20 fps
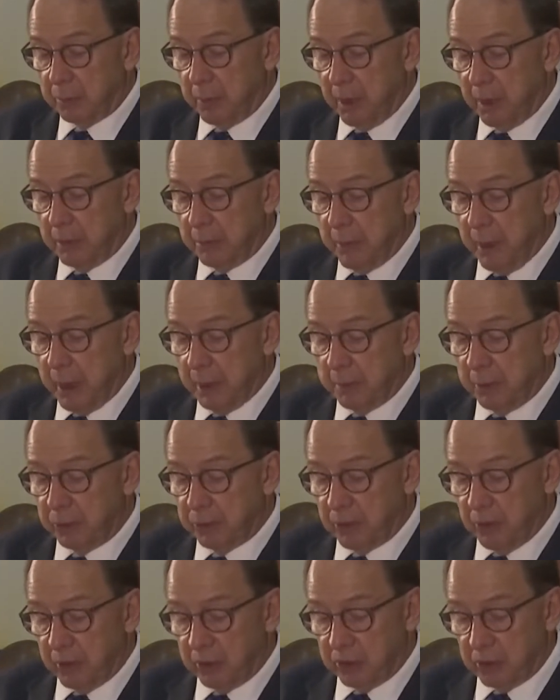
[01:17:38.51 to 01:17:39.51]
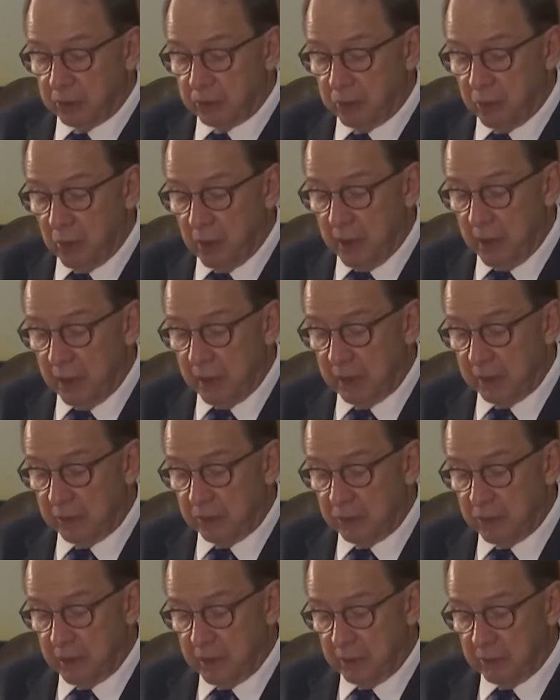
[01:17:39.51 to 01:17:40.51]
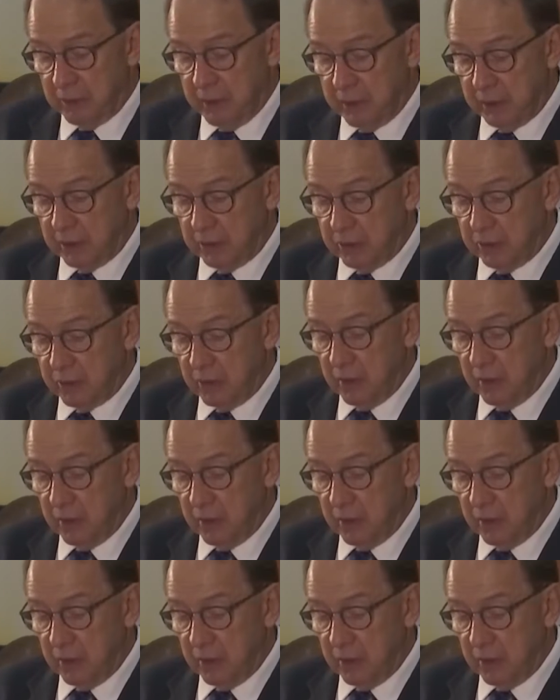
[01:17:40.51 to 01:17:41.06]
paid by Bosasa for ANC events,